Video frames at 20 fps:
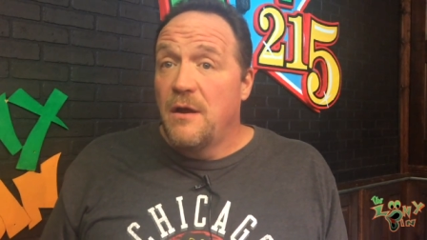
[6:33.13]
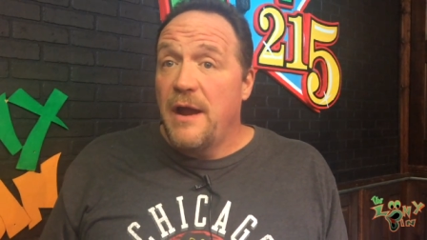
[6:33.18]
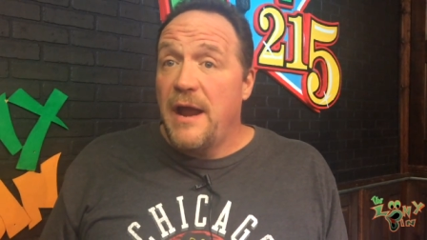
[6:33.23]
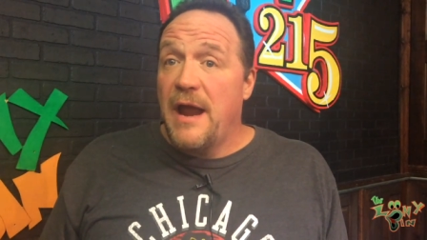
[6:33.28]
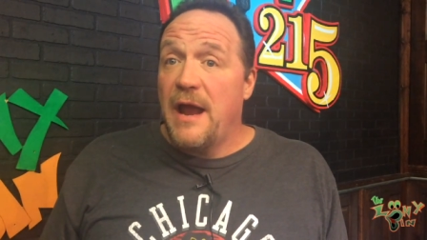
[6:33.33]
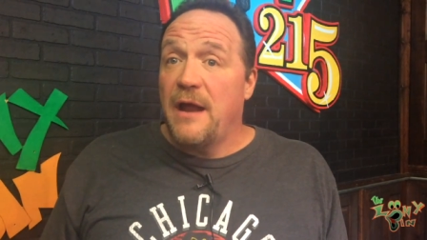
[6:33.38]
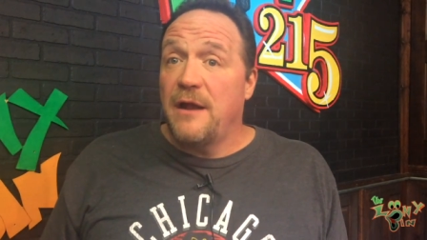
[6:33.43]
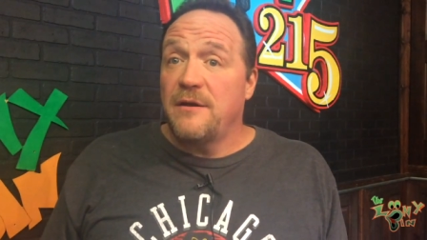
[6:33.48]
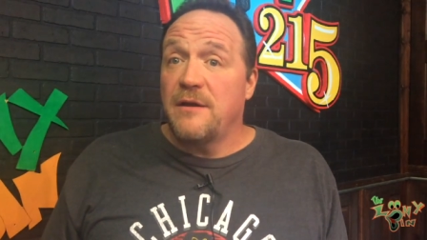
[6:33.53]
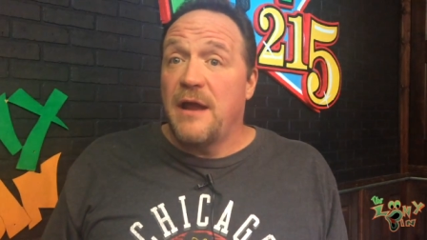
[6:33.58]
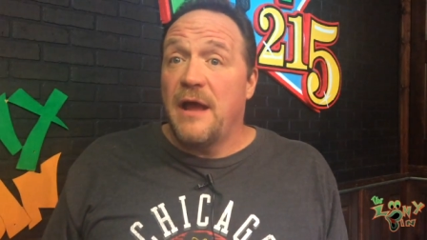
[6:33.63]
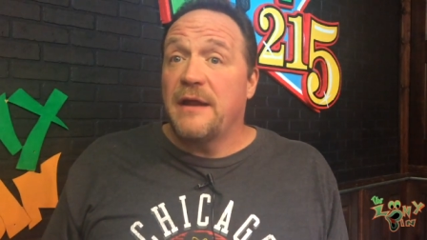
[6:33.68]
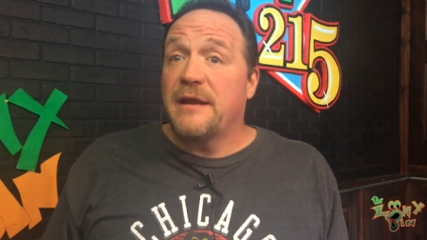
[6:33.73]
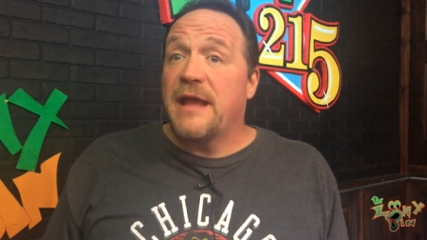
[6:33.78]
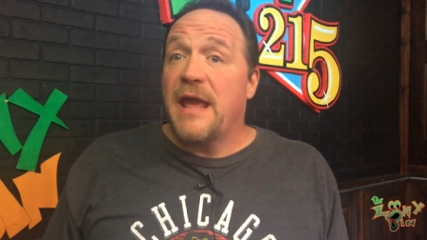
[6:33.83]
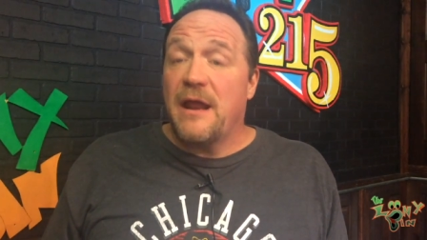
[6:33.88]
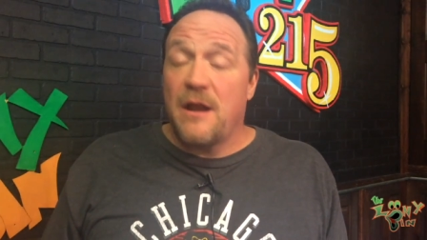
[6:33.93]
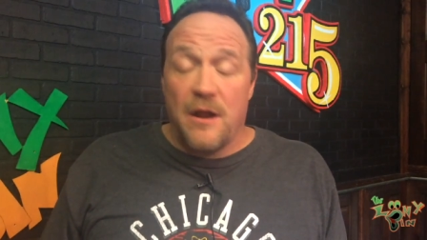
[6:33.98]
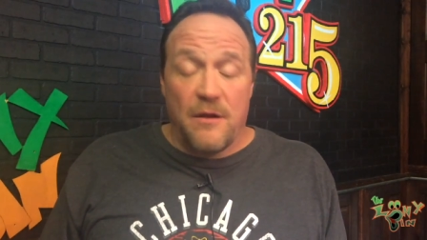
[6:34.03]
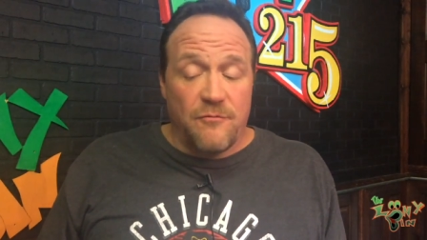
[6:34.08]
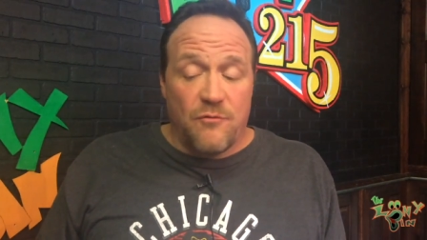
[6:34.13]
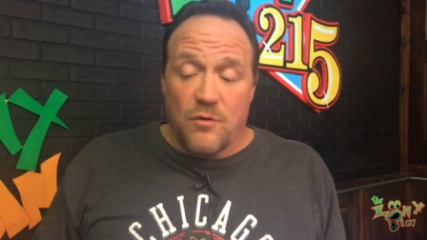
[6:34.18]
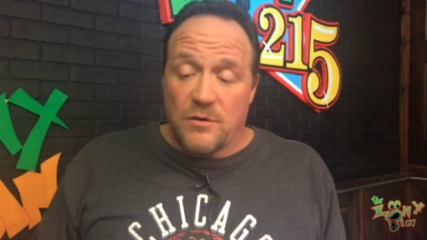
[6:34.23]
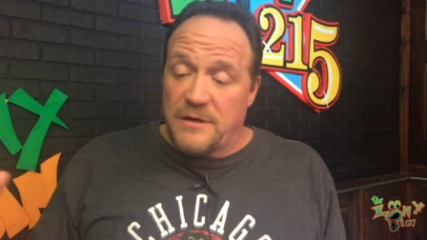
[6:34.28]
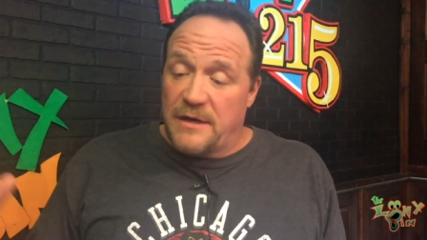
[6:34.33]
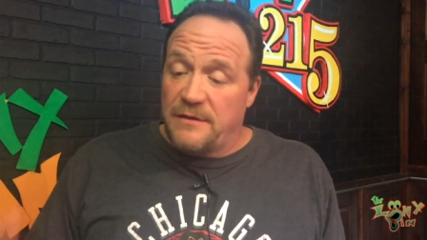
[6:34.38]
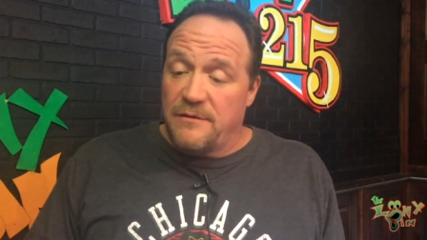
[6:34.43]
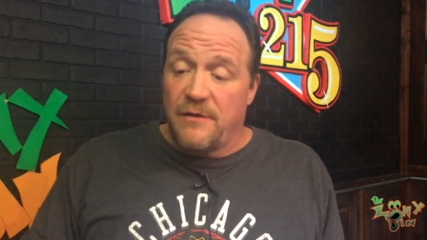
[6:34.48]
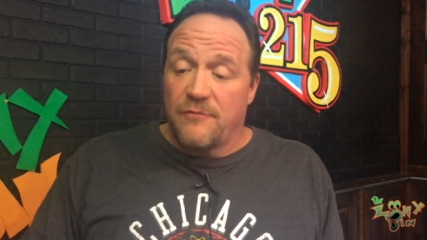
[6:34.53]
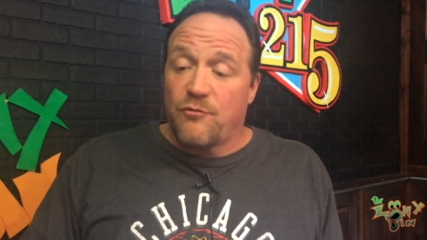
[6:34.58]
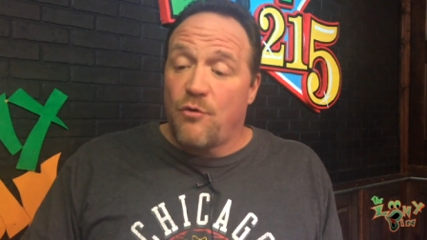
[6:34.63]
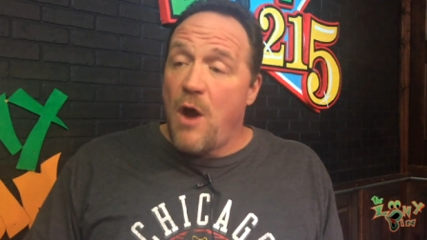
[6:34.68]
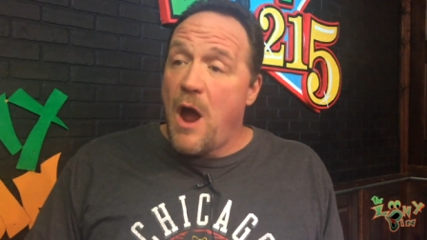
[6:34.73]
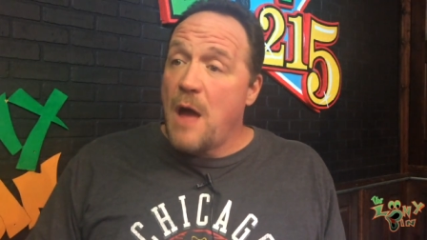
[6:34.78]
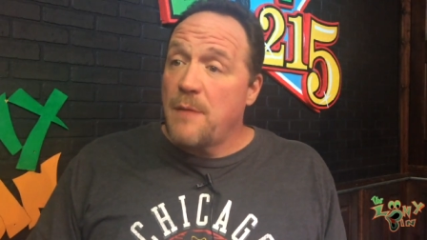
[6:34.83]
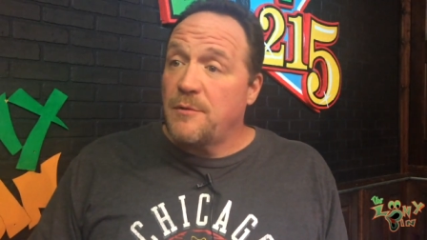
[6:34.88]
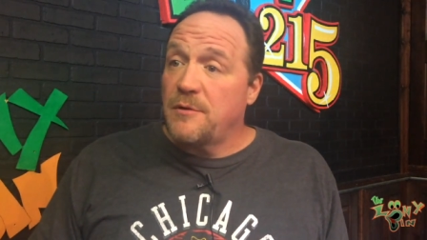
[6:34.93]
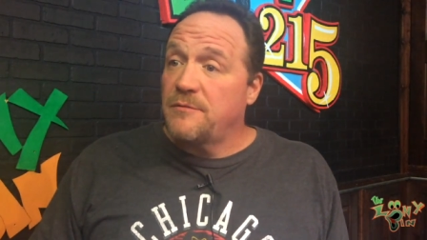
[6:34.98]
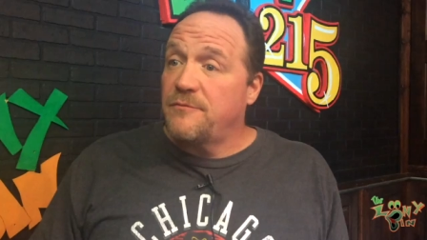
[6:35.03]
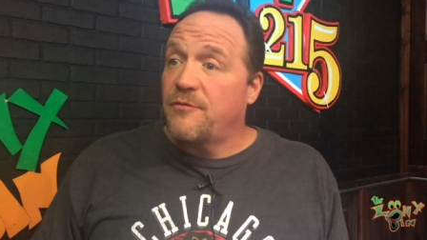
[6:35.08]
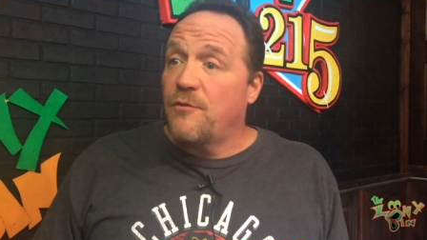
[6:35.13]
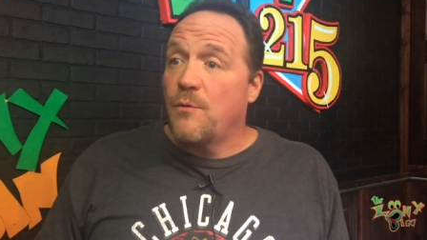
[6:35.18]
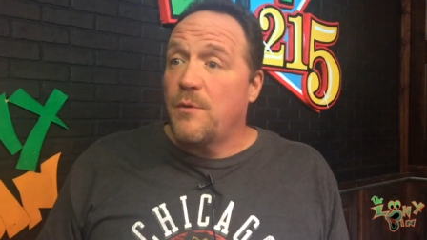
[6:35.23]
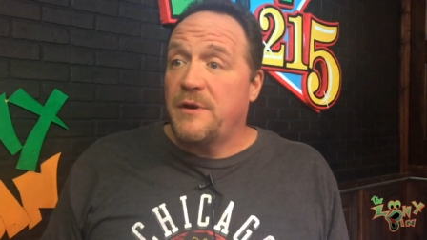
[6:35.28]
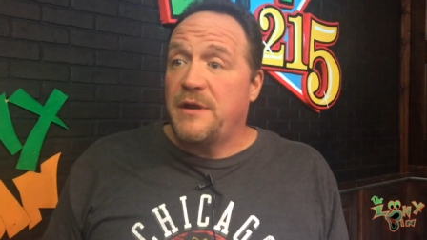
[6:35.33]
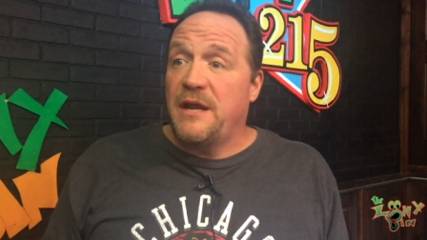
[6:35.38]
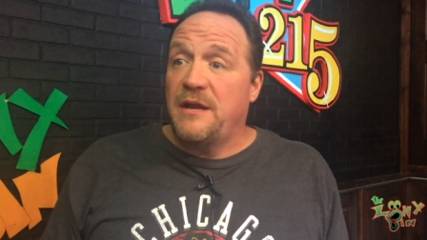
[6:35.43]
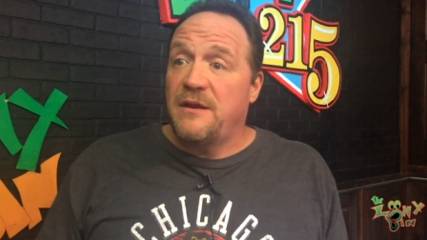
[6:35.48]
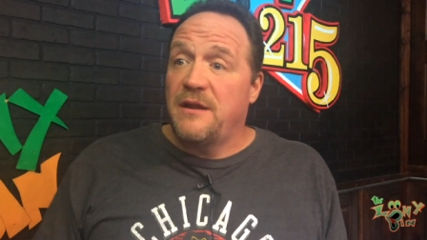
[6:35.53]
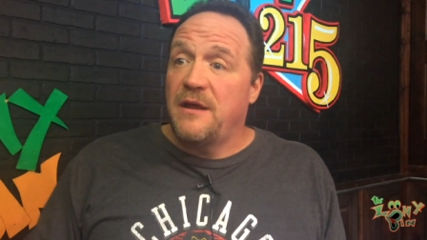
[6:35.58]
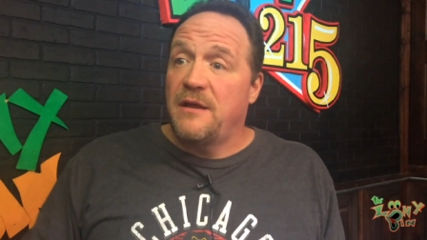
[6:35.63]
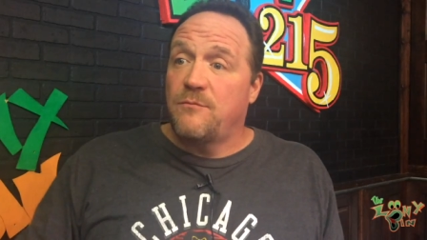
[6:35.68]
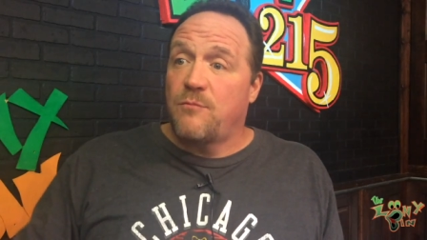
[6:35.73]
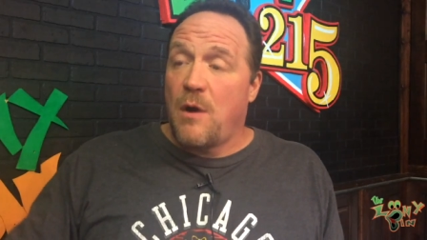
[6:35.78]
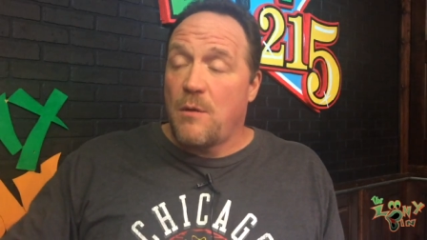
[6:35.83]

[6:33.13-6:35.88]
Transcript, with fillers: And again, of course, I love Robin for what he did,